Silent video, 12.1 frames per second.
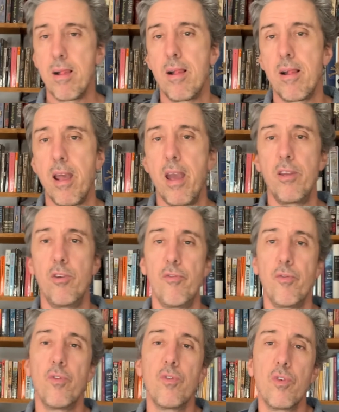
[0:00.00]
And
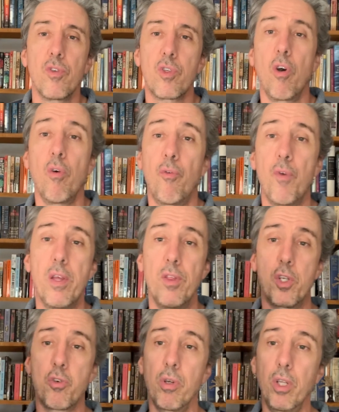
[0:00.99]
so in the
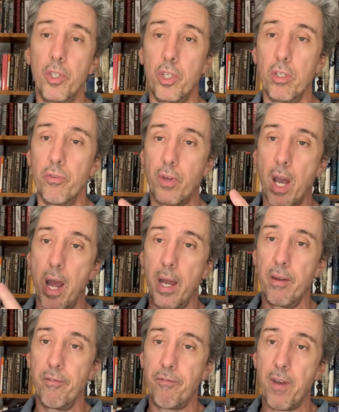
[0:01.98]
trilogy, you've got
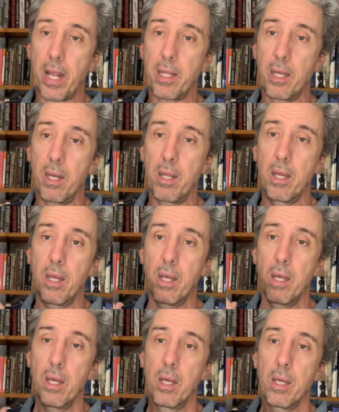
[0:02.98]
Infected,
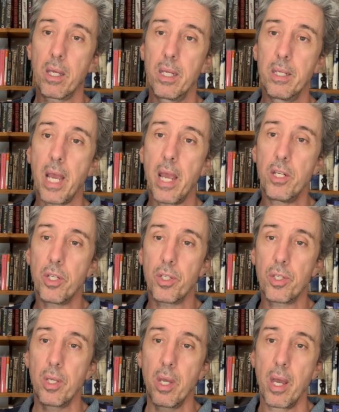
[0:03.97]

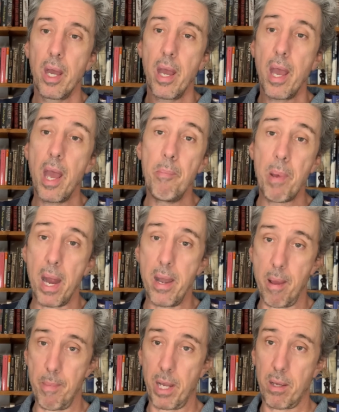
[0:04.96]
Contagious, and
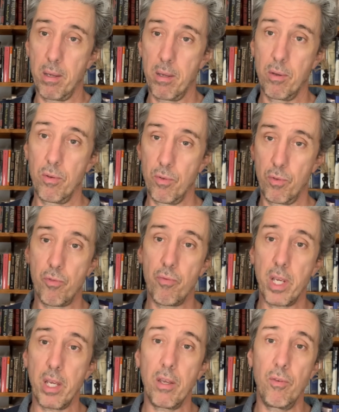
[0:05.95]
Pandemic.
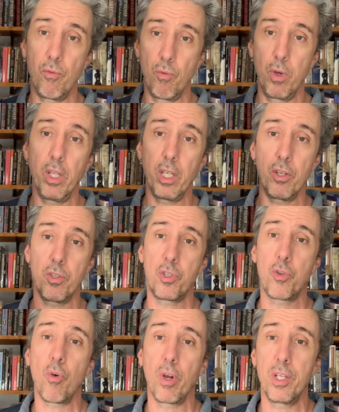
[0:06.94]
3 really good
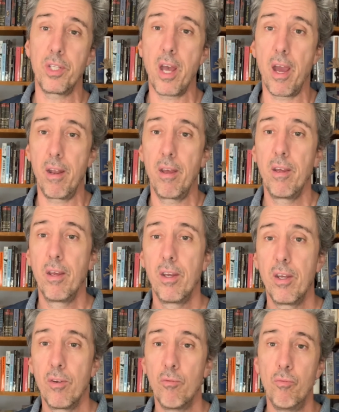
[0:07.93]
stories that
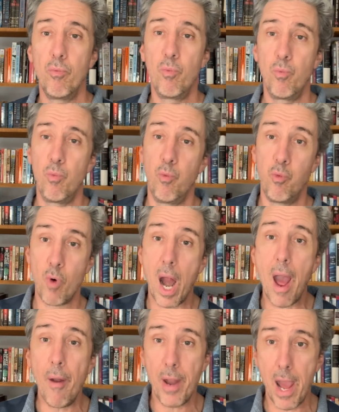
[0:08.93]

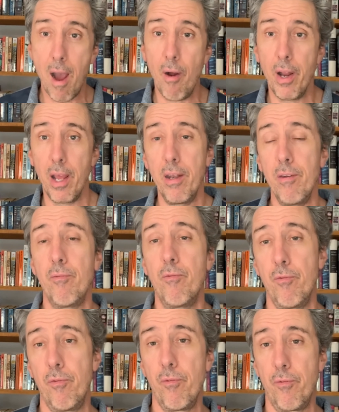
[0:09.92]
round out and
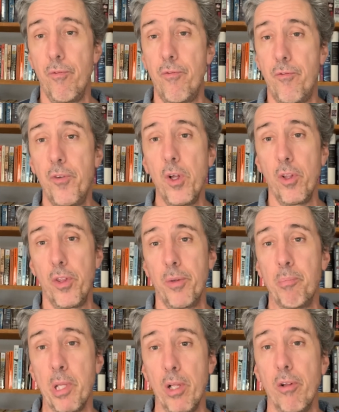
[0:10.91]
fill the
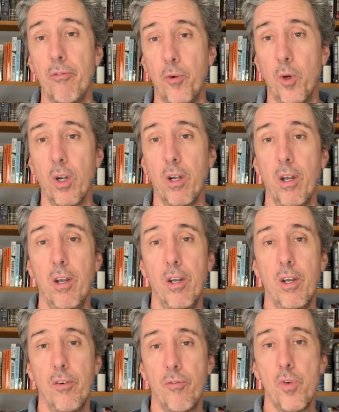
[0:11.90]
bill for
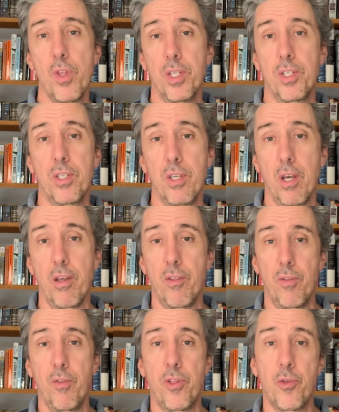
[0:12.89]
this
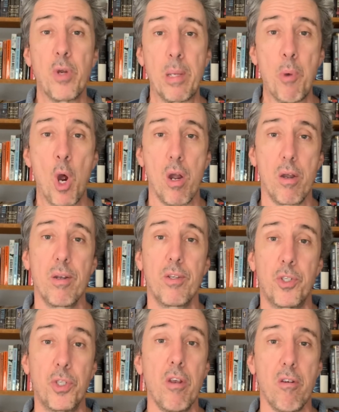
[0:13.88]
3-part
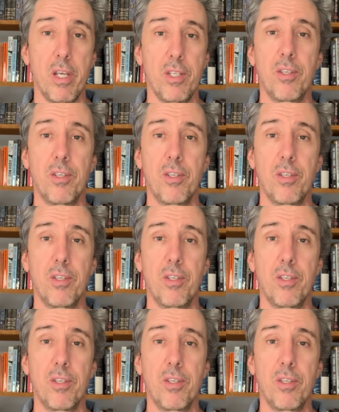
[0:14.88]
series.